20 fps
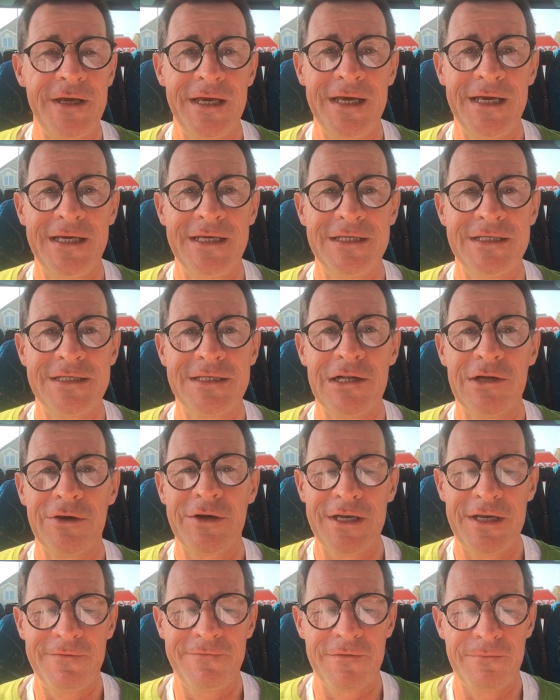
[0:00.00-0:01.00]
is
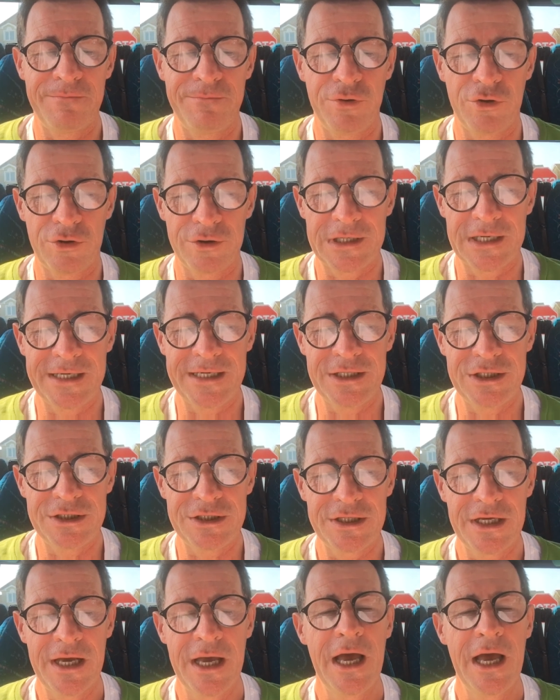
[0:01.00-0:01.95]
looking in from Port Leash.